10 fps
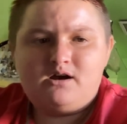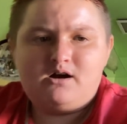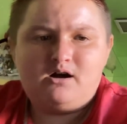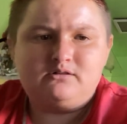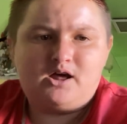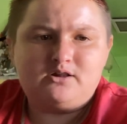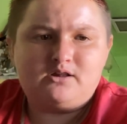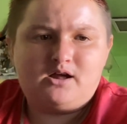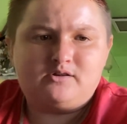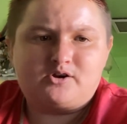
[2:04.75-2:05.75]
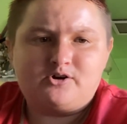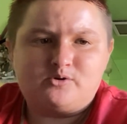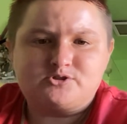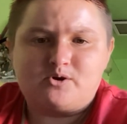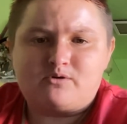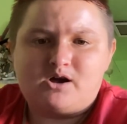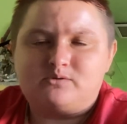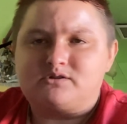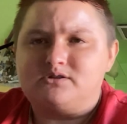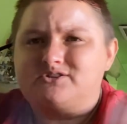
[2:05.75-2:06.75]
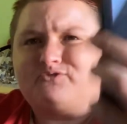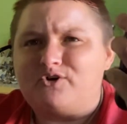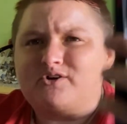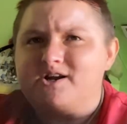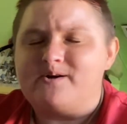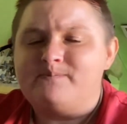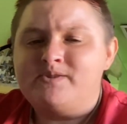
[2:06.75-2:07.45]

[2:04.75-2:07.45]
I'll let her know what's going on with this phone right now.